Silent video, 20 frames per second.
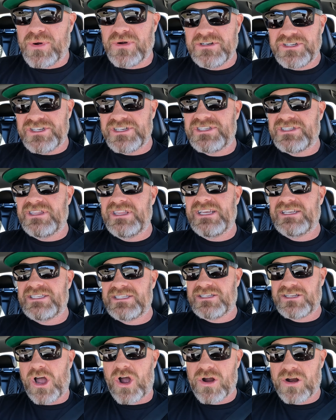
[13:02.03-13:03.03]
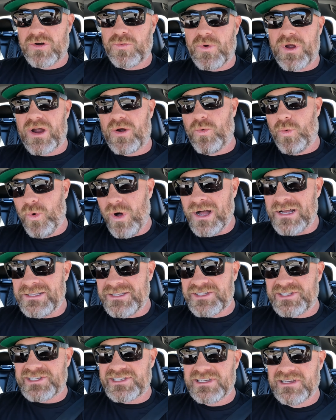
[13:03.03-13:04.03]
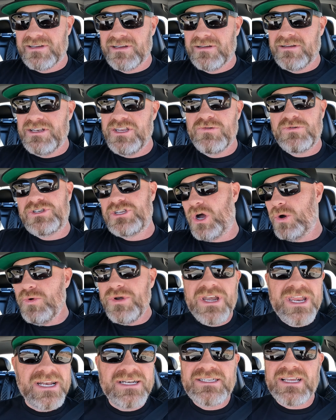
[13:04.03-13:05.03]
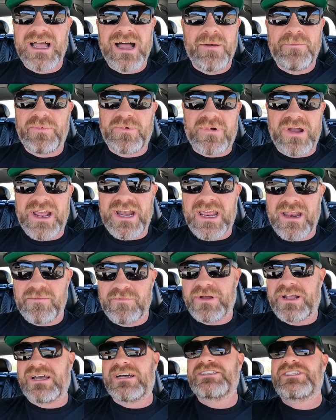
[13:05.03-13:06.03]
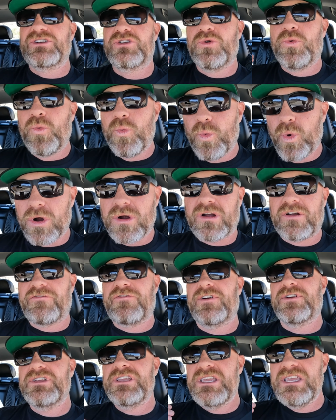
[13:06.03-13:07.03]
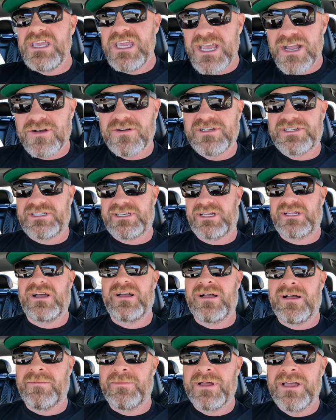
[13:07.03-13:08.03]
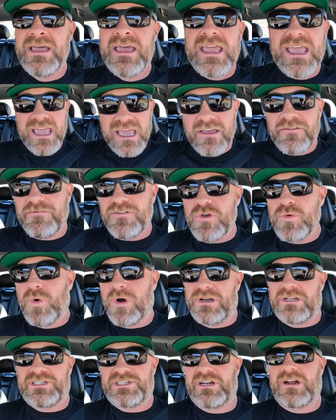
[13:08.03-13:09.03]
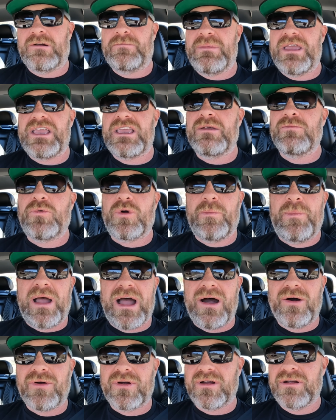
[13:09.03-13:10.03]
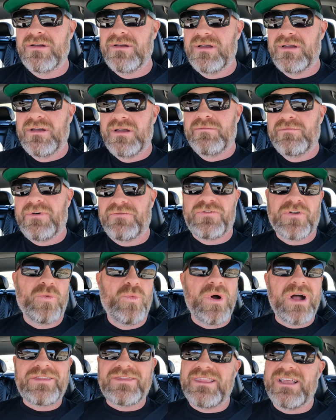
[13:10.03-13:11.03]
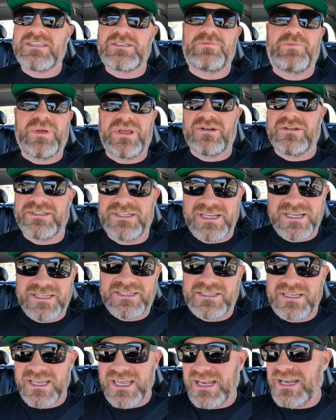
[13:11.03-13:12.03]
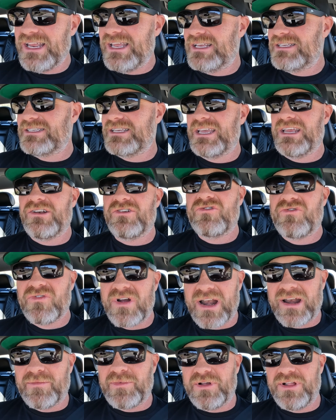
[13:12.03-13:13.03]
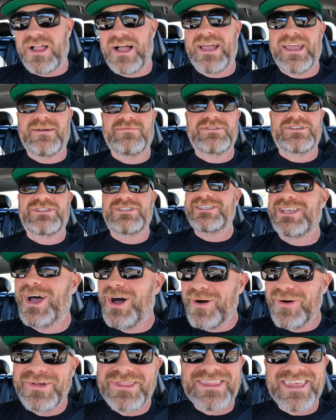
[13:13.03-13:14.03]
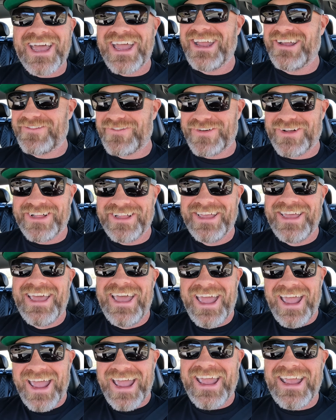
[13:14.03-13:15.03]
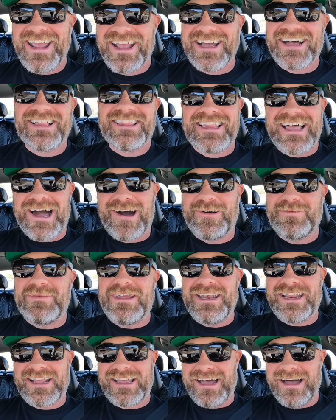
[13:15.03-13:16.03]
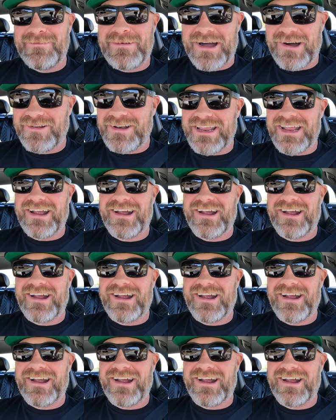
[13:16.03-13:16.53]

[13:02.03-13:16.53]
purchase this hardware once. You don't need to upgrade it because it'll work for years to come if you want to start making more power. But for what this build is, it is incredible. I am so thankful Hank allowed me to come out